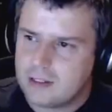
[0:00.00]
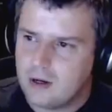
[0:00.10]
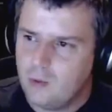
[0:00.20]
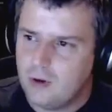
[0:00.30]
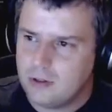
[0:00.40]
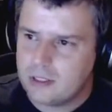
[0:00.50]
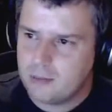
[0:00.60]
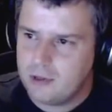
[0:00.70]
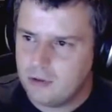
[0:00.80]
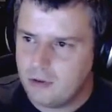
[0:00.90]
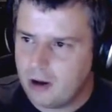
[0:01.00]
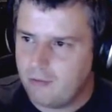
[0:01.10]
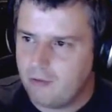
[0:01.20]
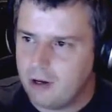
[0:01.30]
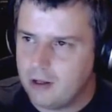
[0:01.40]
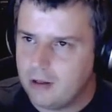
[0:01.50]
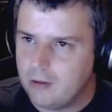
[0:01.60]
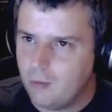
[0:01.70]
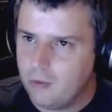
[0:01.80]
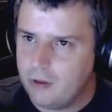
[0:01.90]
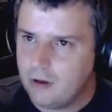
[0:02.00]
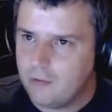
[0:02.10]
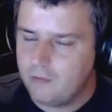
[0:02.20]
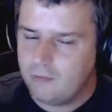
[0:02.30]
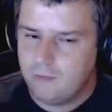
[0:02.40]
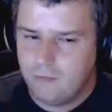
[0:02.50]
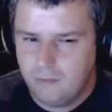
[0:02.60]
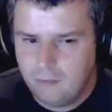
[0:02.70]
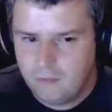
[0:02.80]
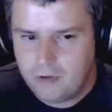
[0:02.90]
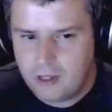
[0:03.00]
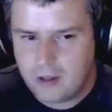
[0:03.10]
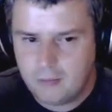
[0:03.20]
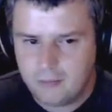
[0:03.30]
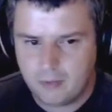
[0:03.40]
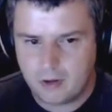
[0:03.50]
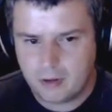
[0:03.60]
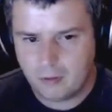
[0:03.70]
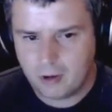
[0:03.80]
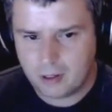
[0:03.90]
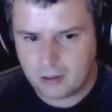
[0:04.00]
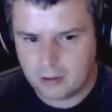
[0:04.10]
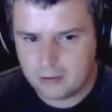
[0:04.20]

of weird. Does that mean they're not running it within a VM? Are they running it?